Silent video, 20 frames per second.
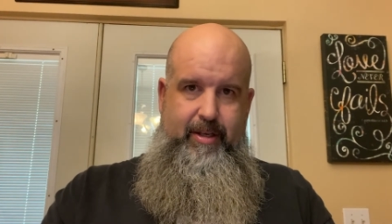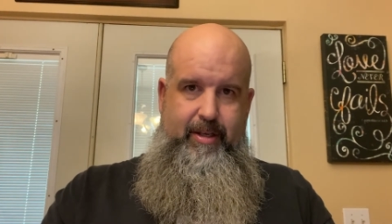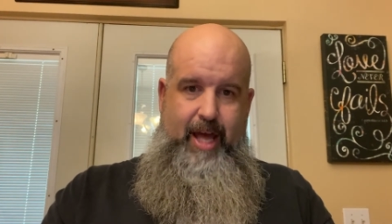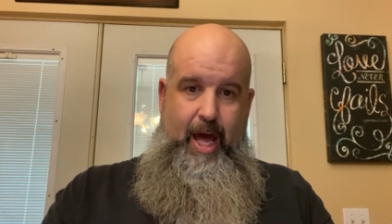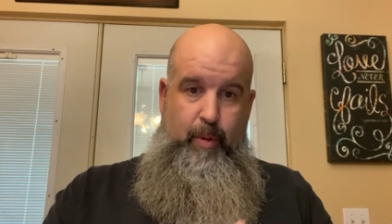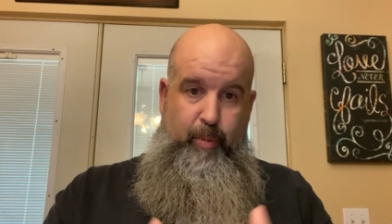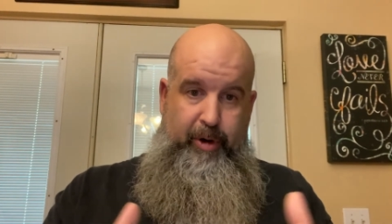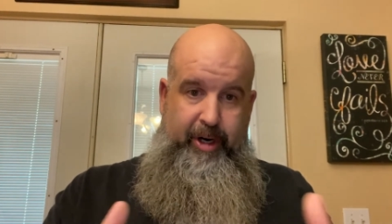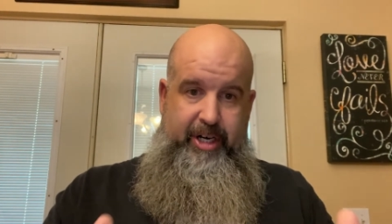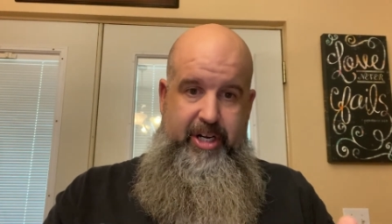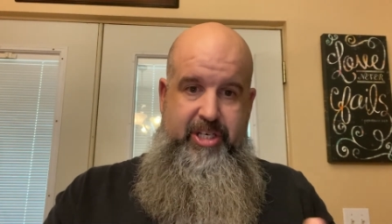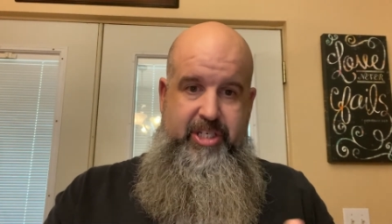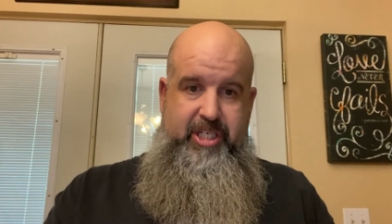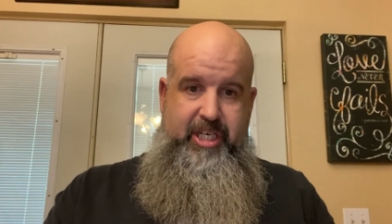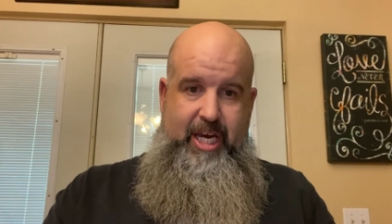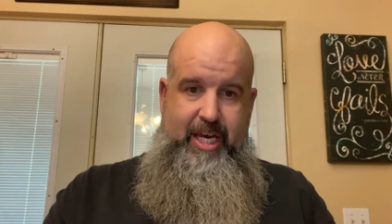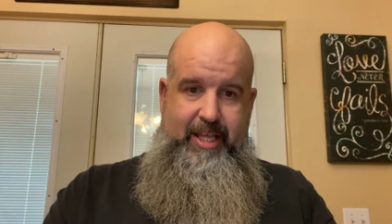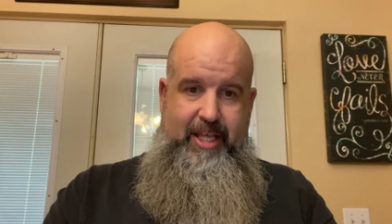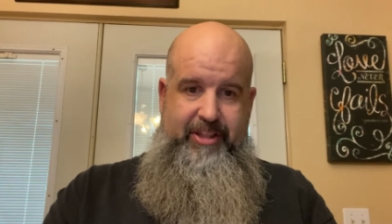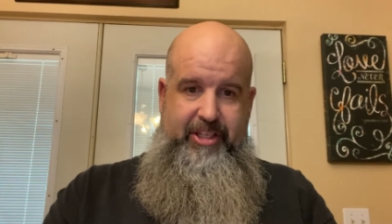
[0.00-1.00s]
And we're going to
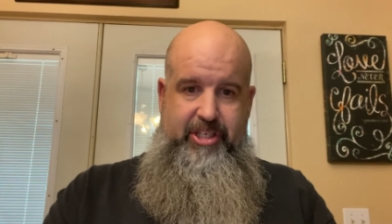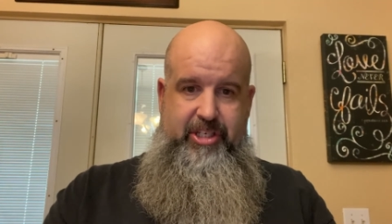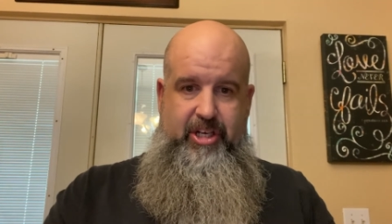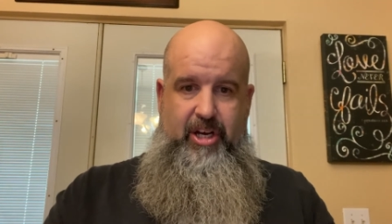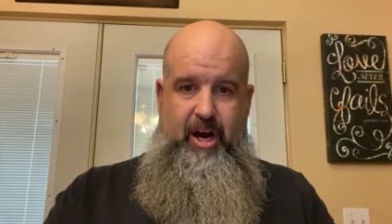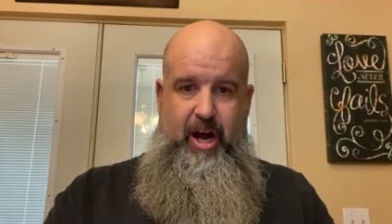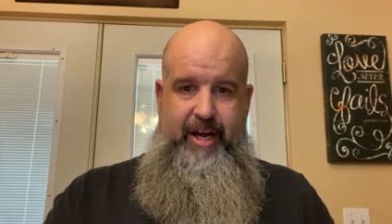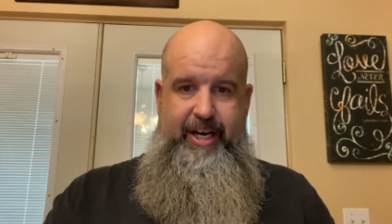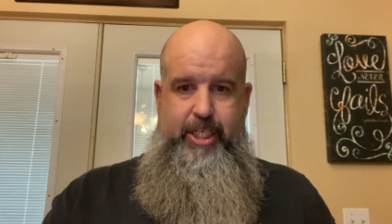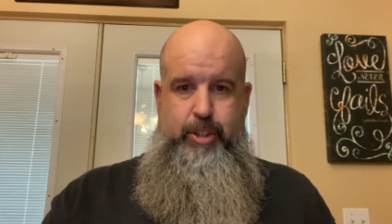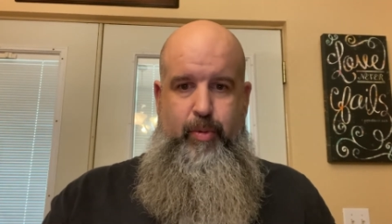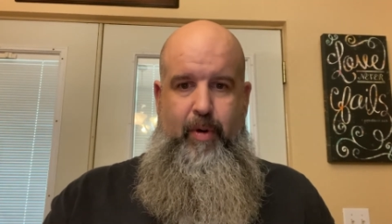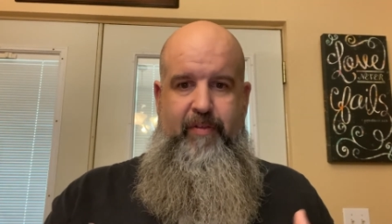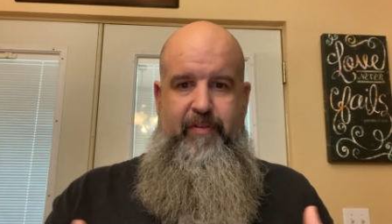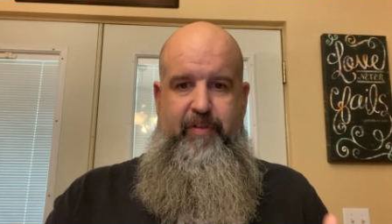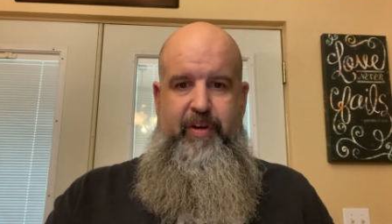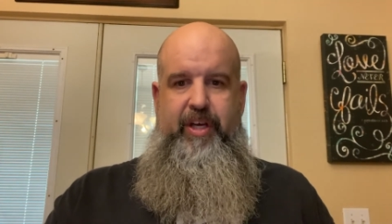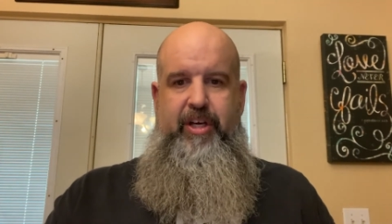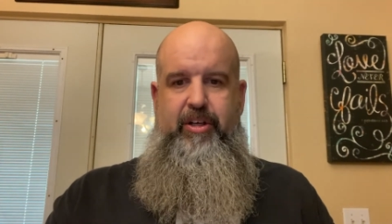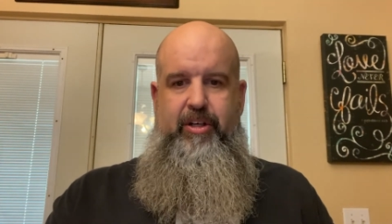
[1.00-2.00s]
see that this God has
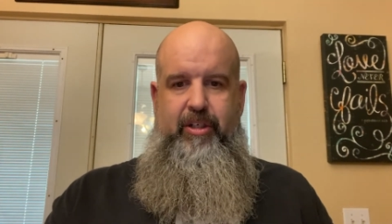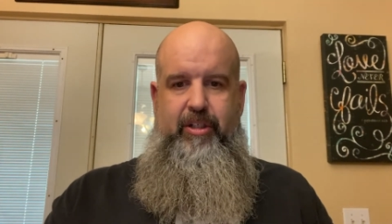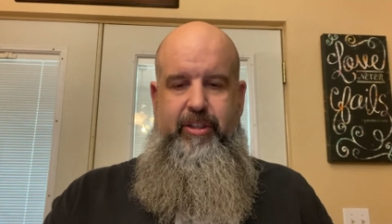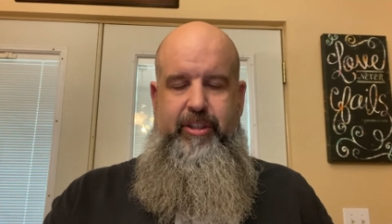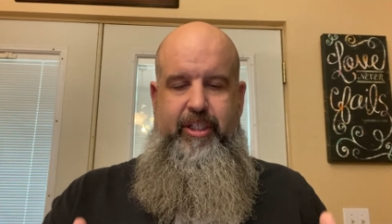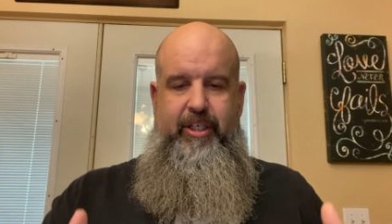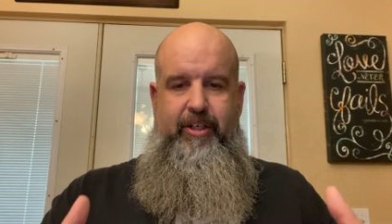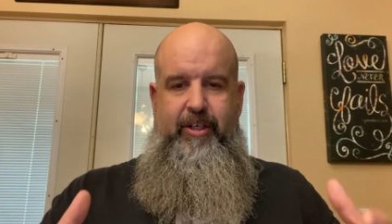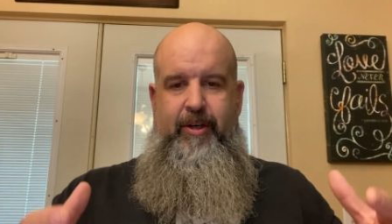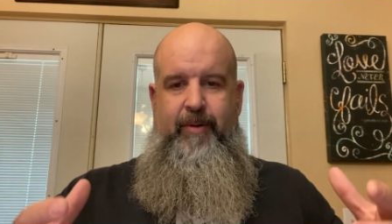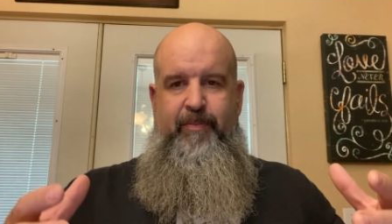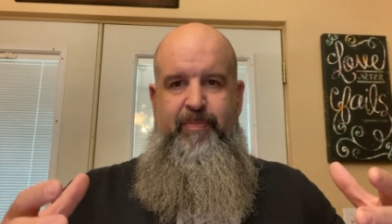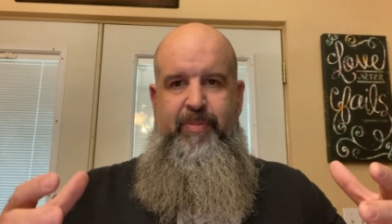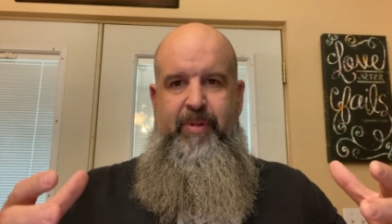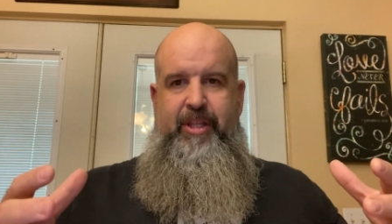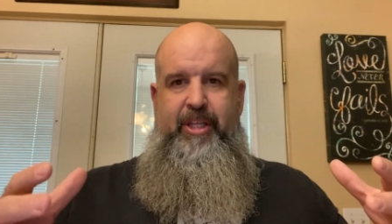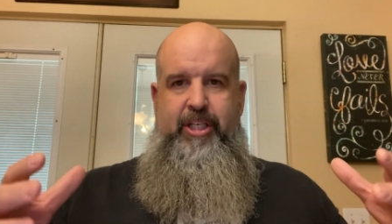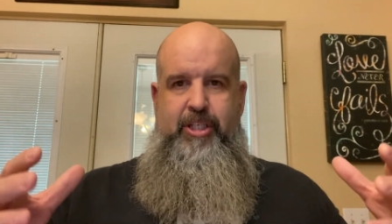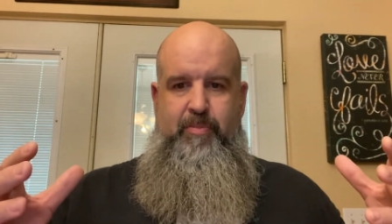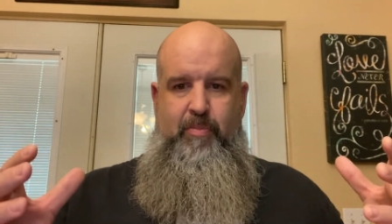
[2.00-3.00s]
revealed
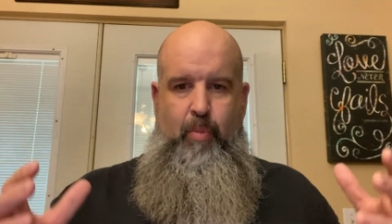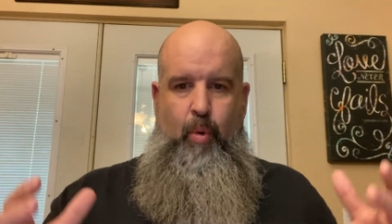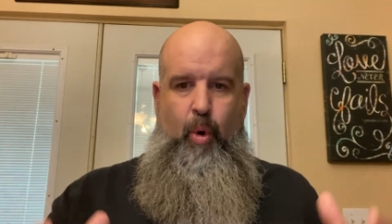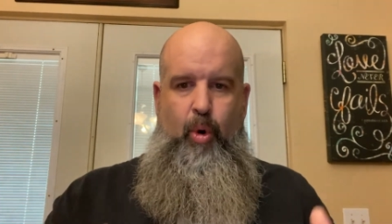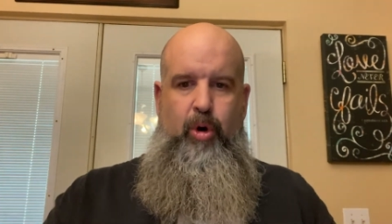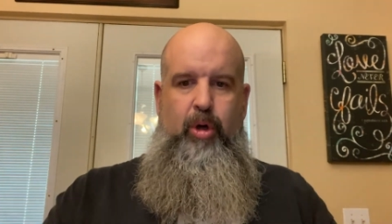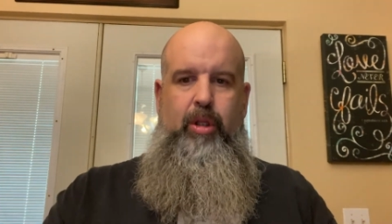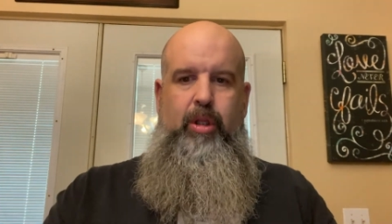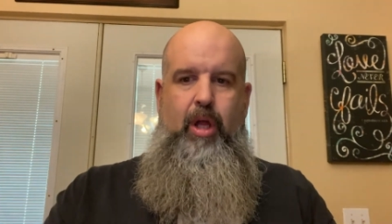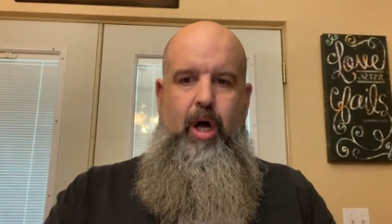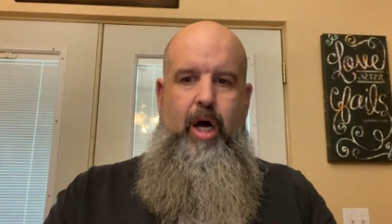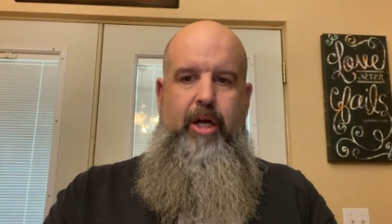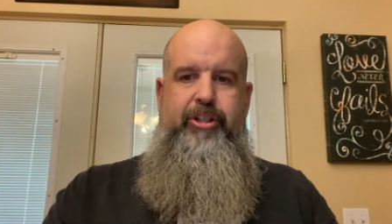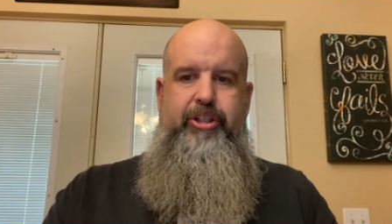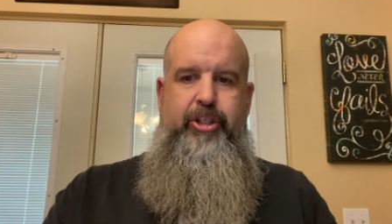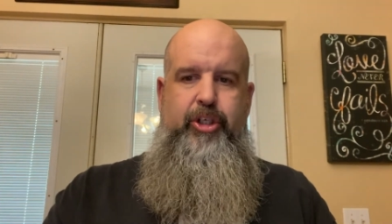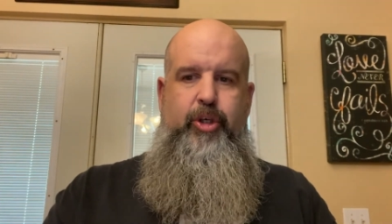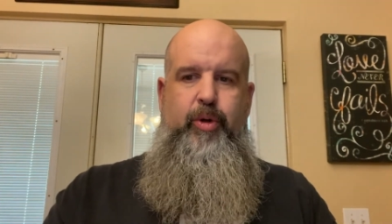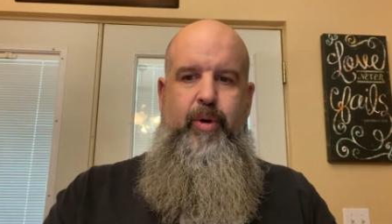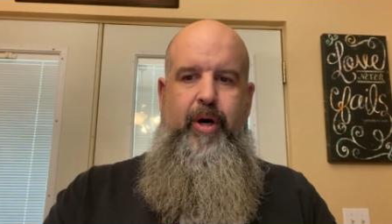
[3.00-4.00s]
this moral law
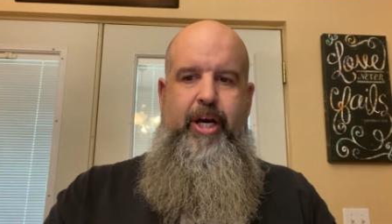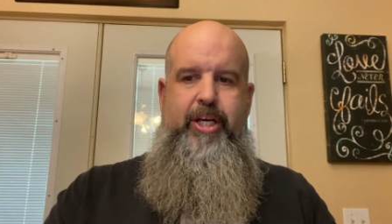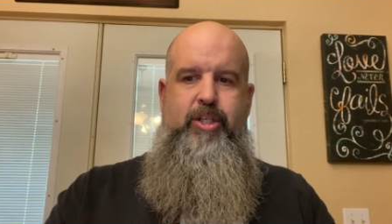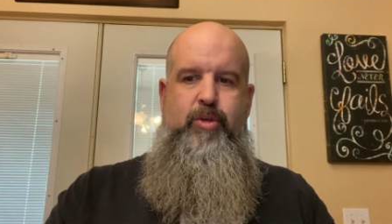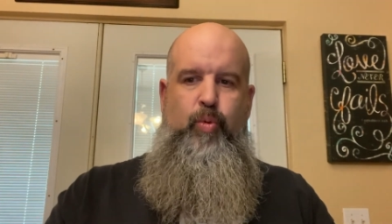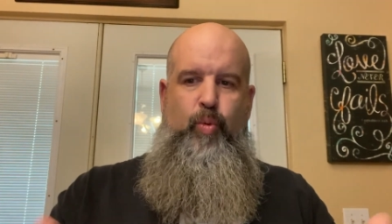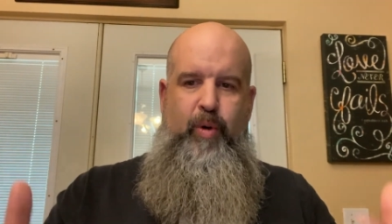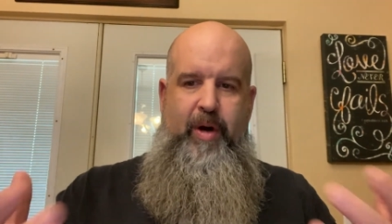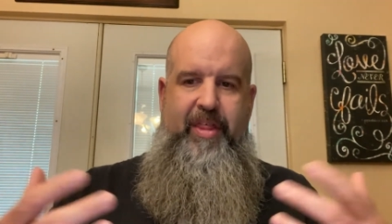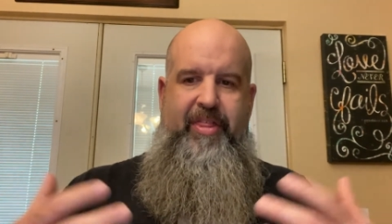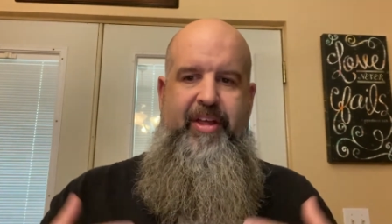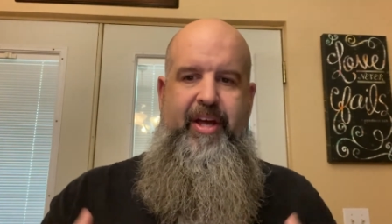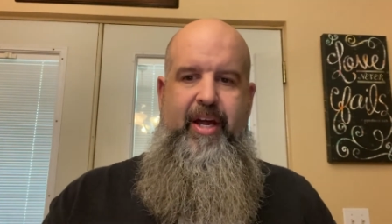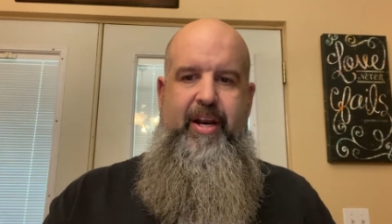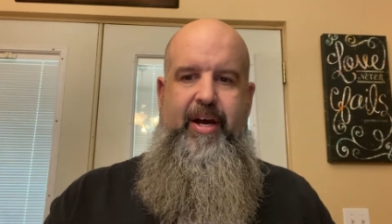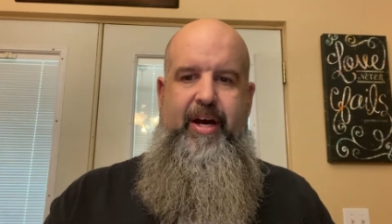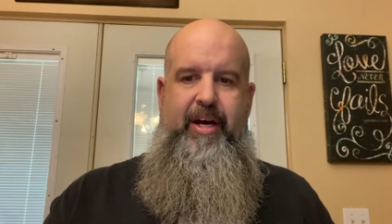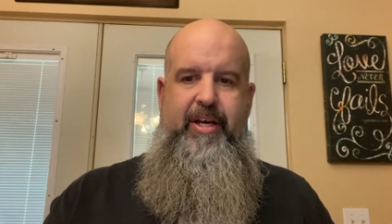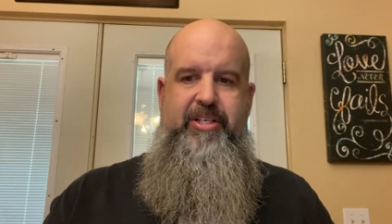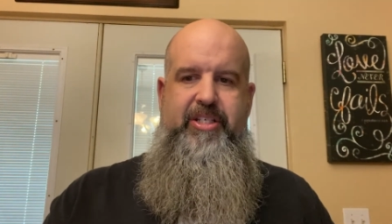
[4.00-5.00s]
to us
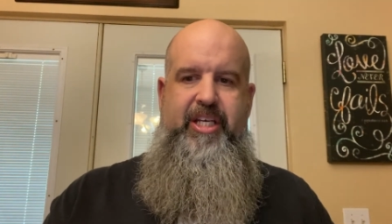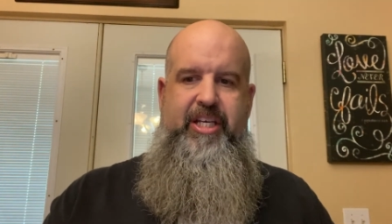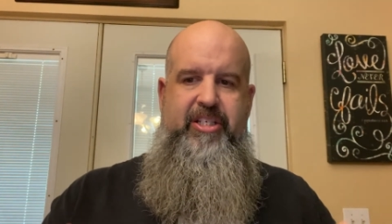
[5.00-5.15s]
within us.